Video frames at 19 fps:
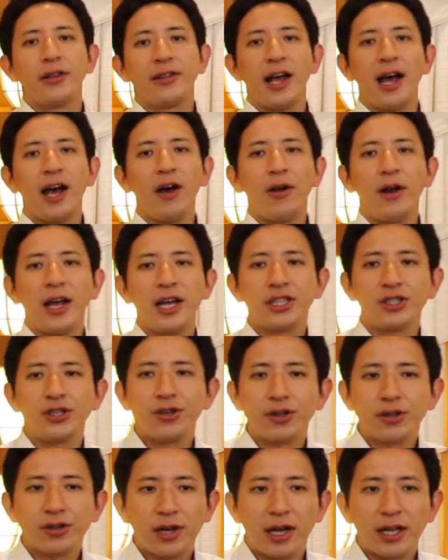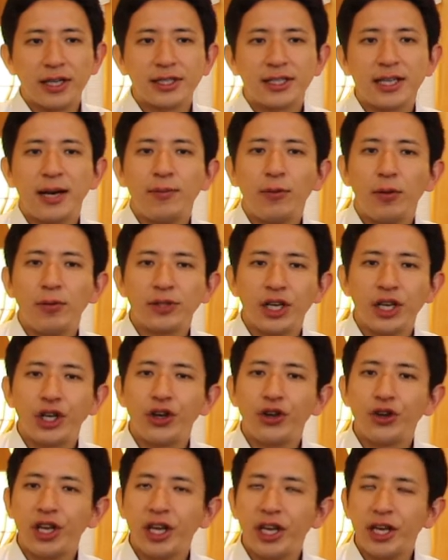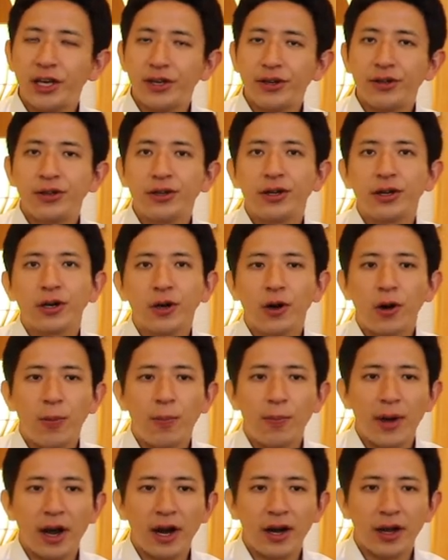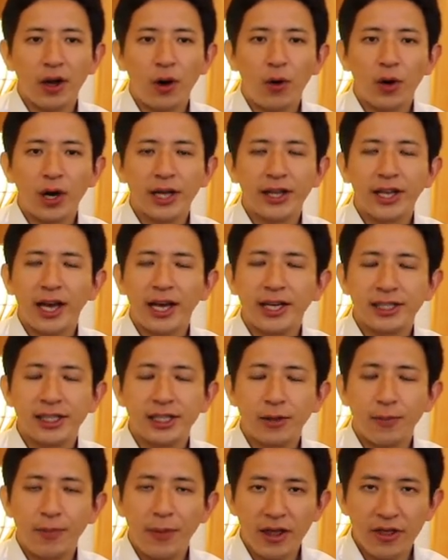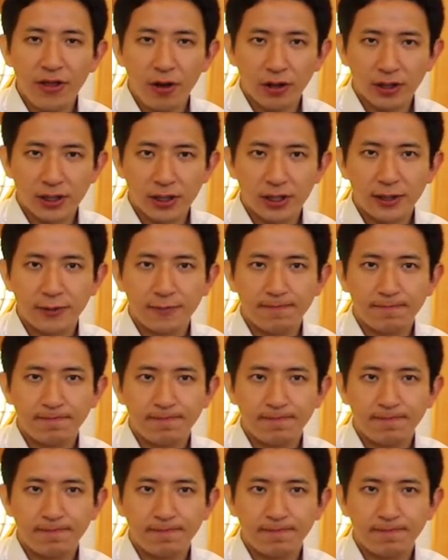Now let's look at some of the unique KonMari organizing methods.